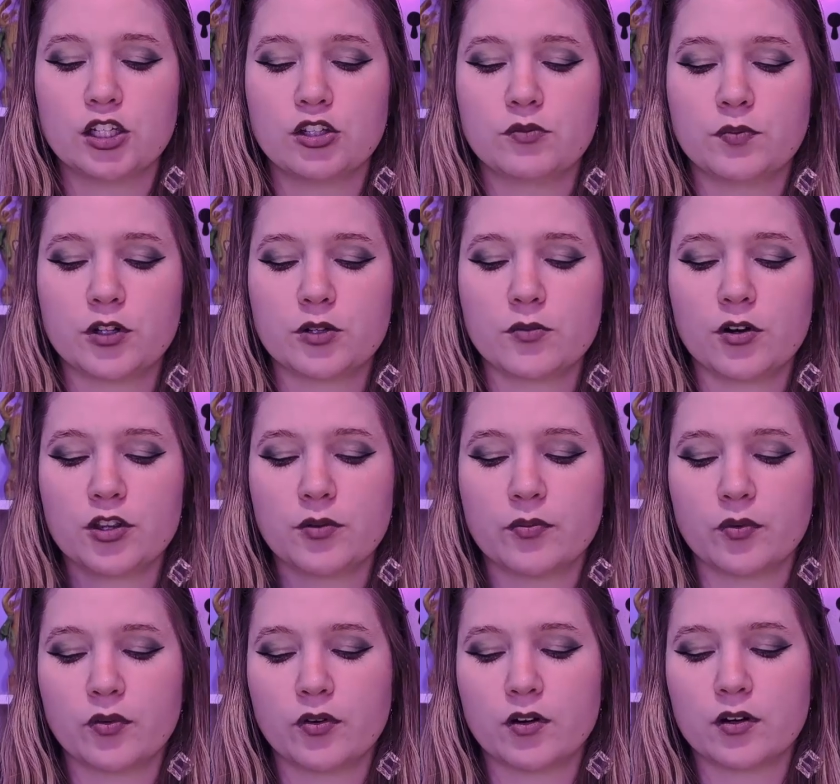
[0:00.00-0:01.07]
You'd put him on the
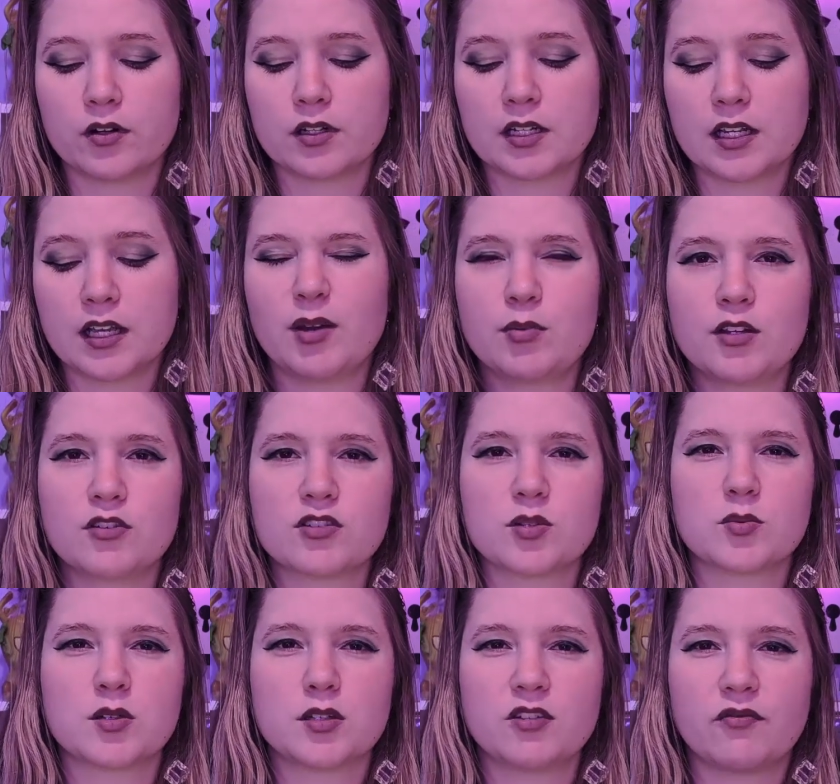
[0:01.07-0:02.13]
board, maybe use
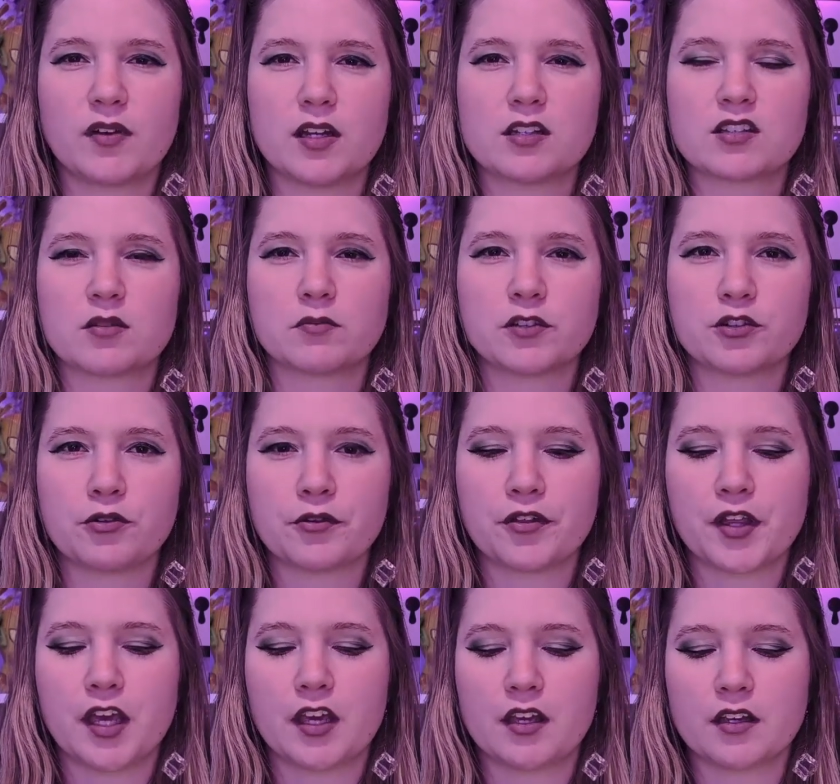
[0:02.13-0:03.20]
him to defend some little
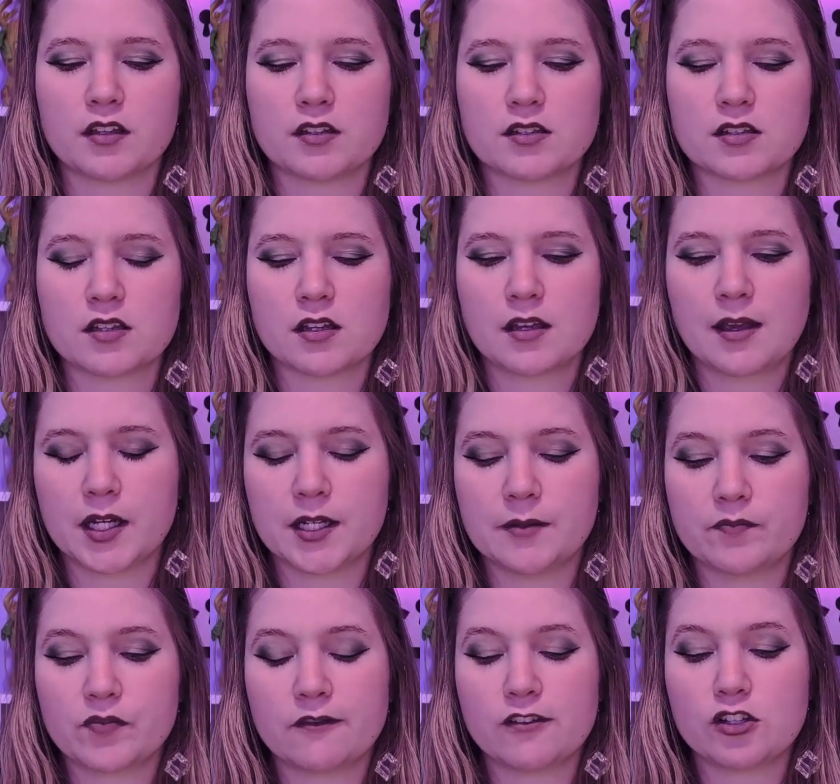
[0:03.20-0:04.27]
things, but
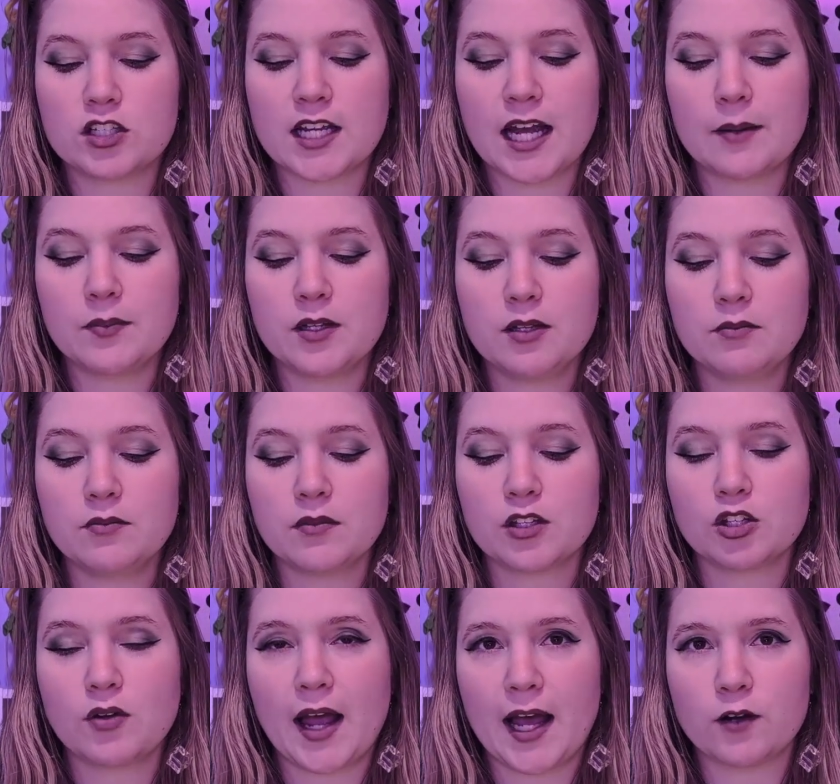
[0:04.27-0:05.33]
if you tap him,
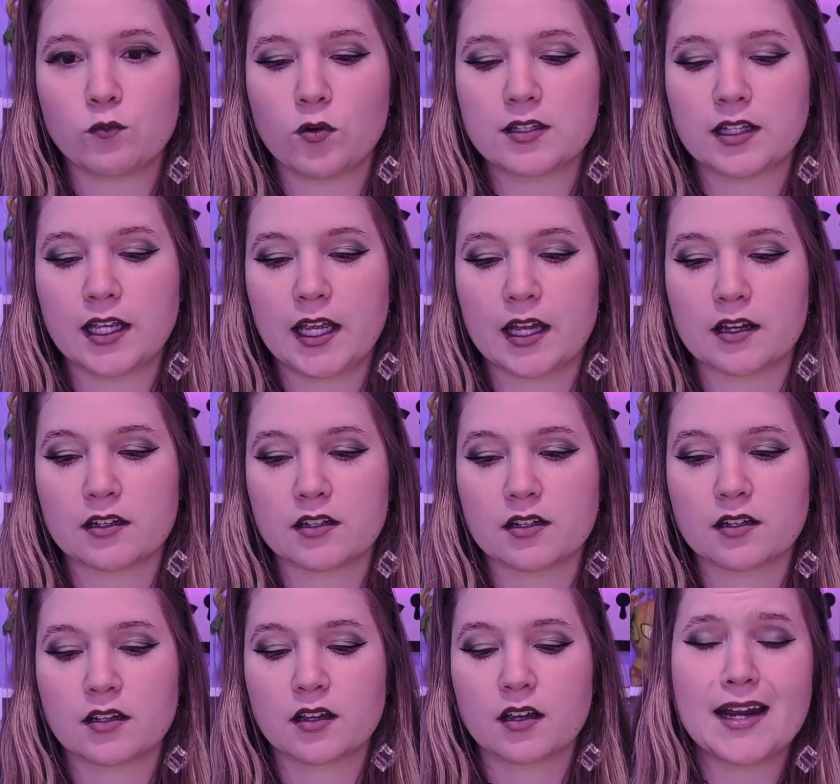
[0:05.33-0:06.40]
you add 1 land.
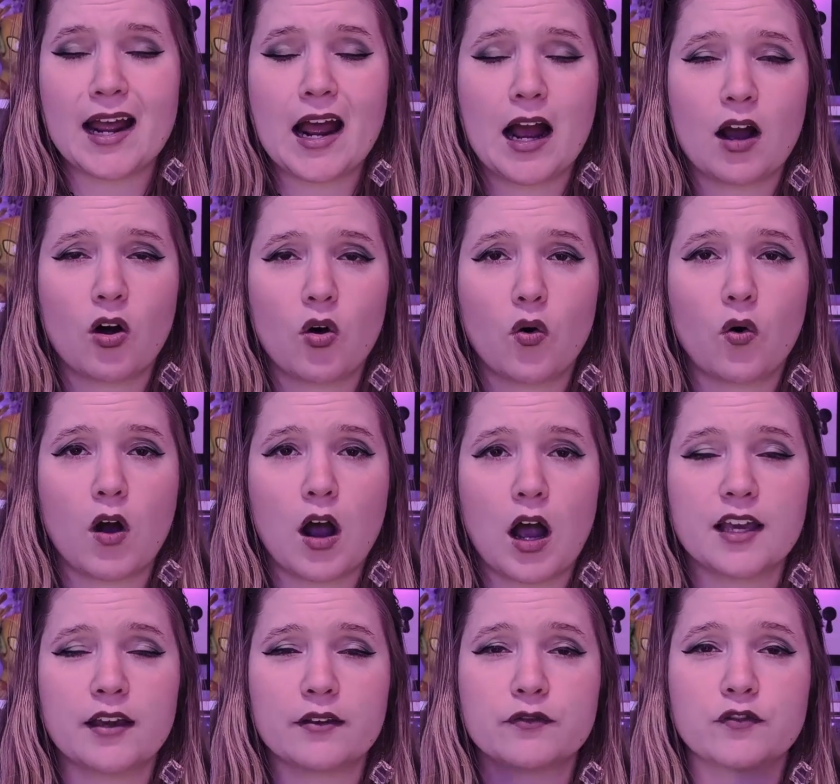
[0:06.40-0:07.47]
Now,
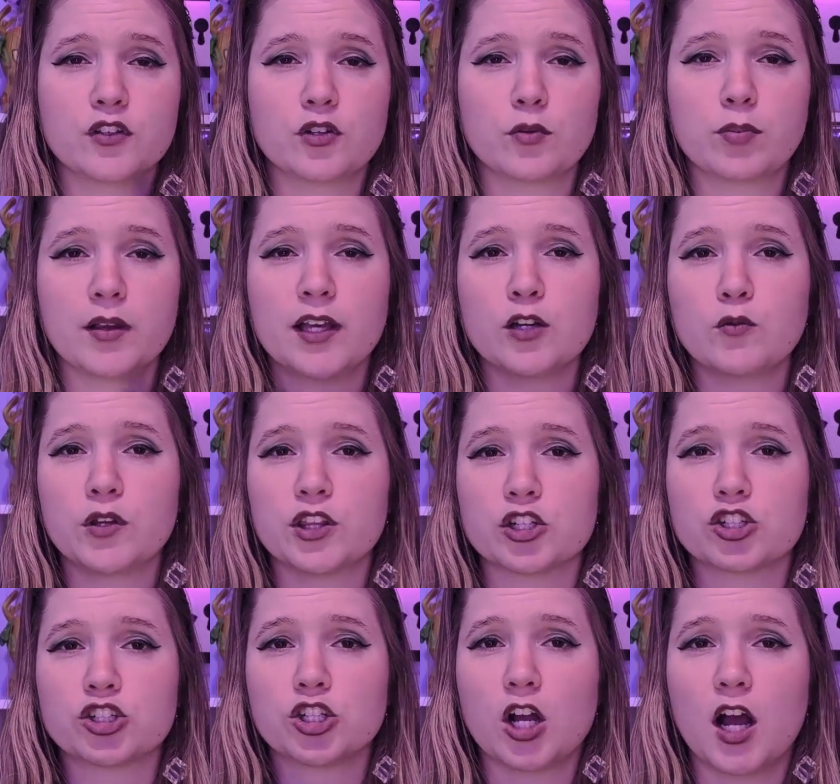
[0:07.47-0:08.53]
if you're playing with a
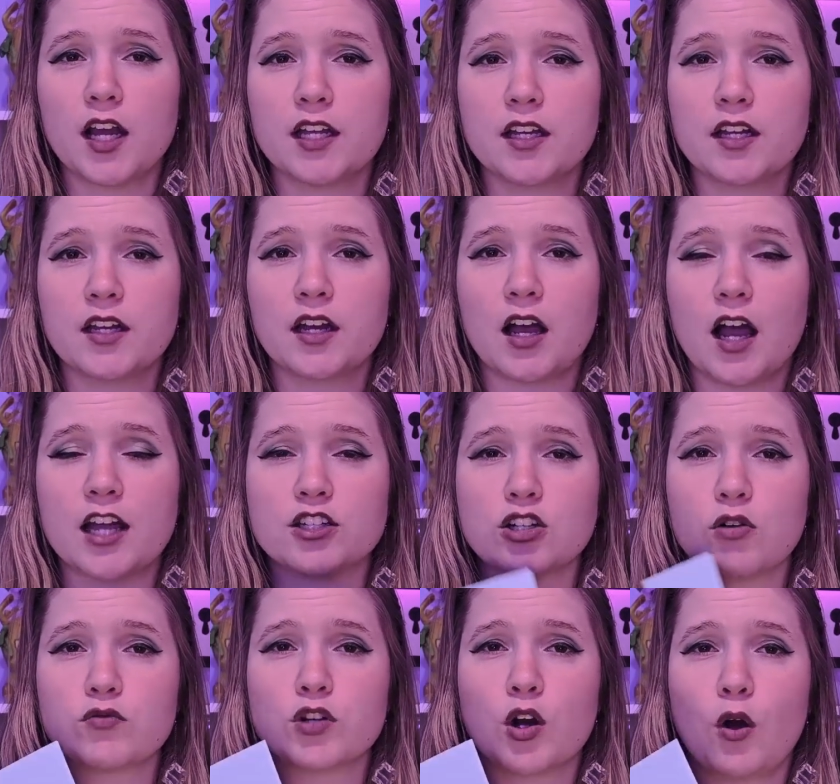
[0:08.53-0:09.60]
Shia, I
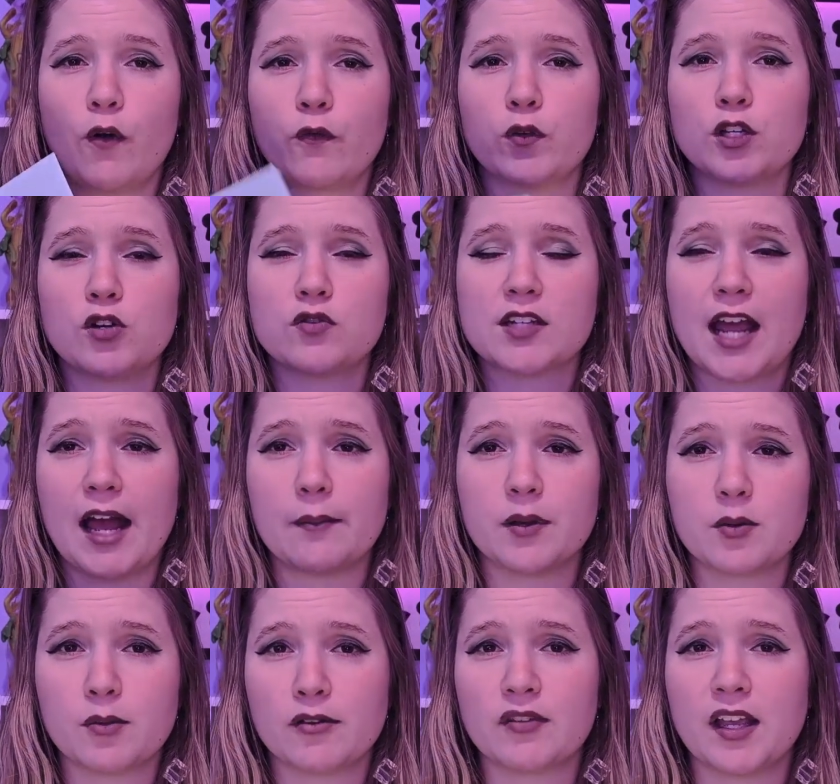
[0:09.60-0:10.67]
don't know if when you tap
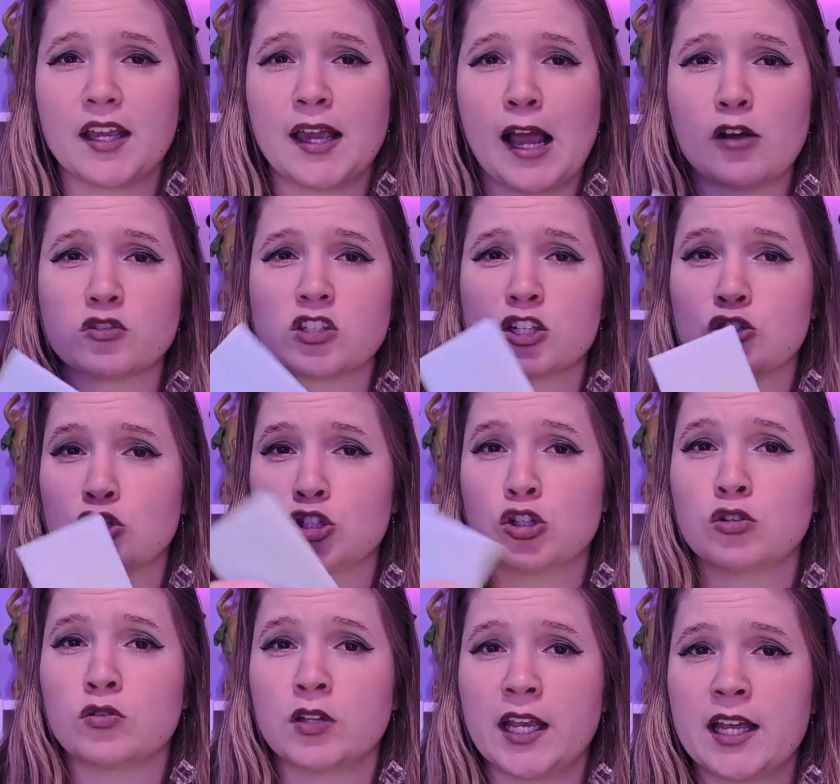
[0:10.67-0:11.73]
him, if that counts as
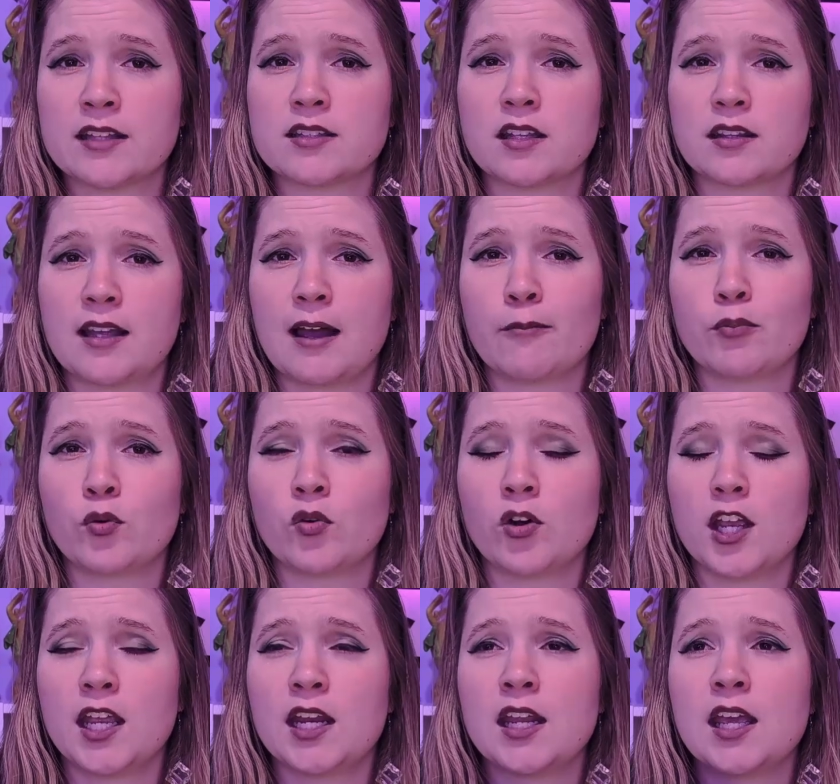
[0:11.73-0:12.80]
2 lands at that
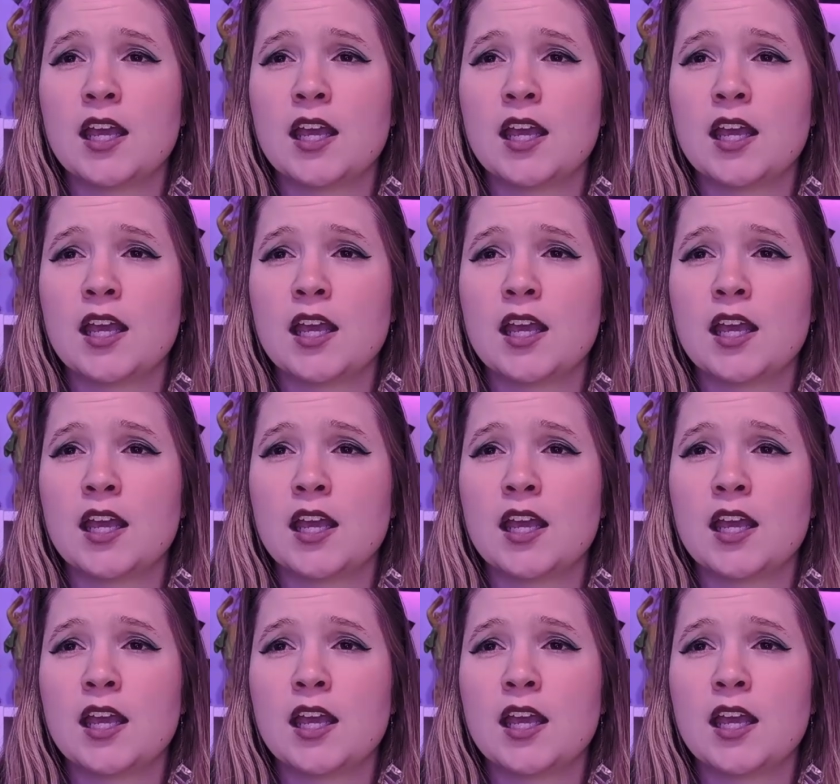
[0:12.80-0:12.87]
point.